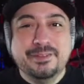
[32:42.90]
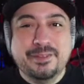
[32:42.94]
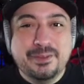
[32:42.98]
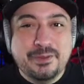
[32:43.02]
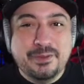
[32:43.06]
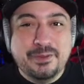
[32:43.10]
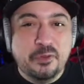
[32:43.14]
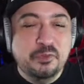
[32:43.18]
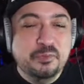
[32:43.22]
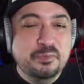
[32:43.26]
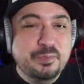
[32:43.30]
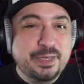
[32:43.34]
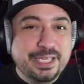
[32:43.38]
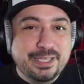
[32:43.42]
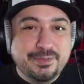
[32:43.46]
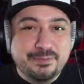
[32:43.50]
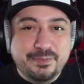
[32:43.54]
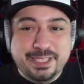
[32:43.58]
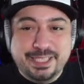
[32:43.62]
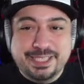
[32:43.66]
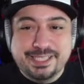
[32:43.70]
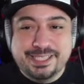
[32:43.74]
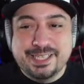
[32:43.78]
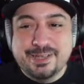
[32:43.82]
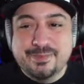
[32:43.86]
Old man
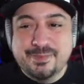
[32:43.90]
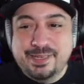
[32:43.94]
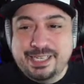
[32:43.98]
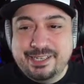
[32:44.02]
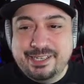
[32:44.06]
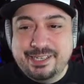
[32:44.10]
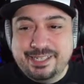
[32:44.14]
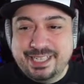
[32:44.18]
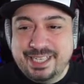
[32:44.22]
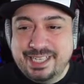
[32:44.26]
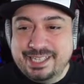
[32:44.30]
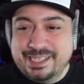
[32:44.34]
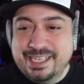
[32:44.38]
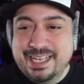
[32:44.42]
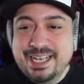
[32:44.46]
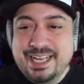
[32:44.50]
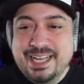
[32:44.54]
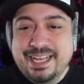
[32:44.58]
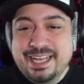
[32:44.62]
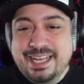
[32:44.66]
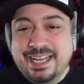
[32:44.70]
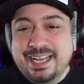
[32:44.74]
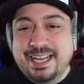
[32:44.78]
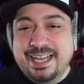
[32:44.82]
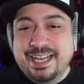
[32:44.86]
me is coming out, I guess.
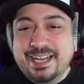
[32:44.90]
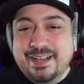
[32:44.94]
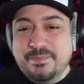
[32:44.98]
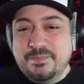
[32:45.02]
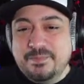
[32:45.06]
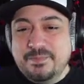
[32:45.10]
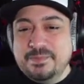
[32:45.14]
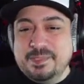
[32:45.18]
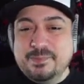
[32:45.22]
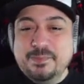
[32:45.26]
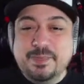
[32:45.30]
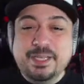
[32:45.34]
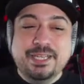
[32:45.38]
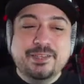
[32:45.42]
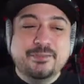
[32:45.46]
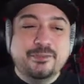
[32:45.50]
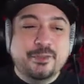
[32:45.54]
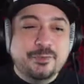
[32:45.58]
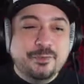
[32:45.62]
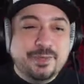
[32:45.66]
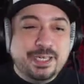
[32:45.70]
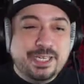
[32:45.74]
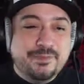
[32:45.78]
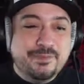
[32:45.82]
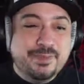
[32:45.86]
Speaking of
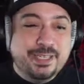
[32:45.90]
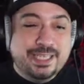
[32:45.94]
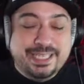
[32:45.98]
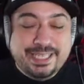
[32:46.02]
old man me,